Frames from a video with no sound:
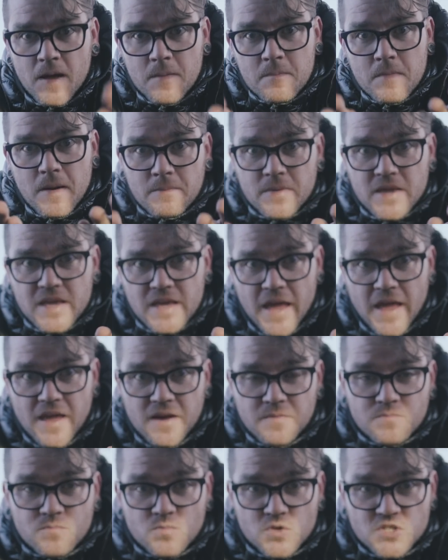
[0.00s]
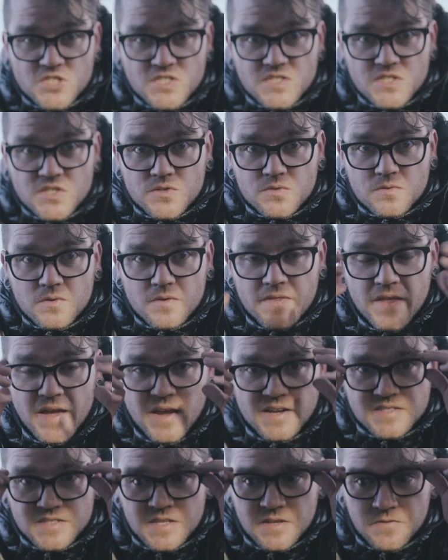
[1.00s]
my B cam, which is the
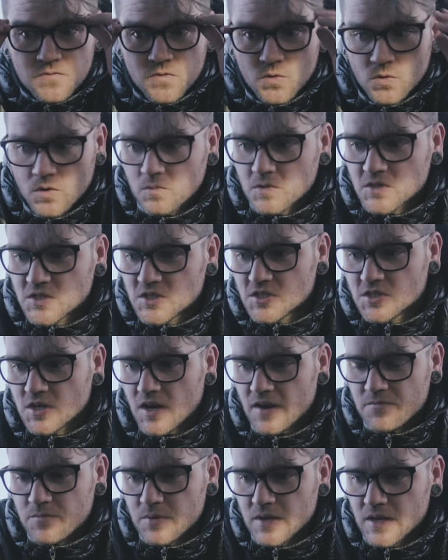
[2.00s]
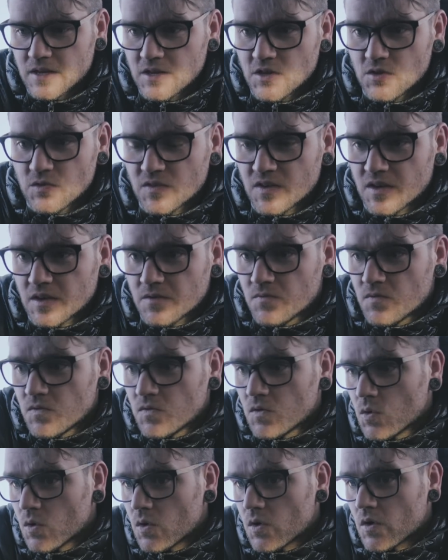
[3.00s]
XT4, which I've been using
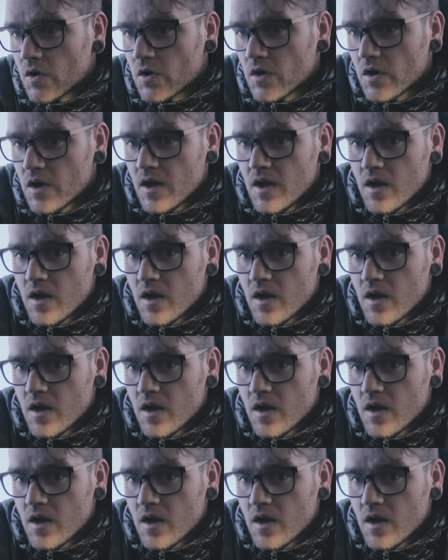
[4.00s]
for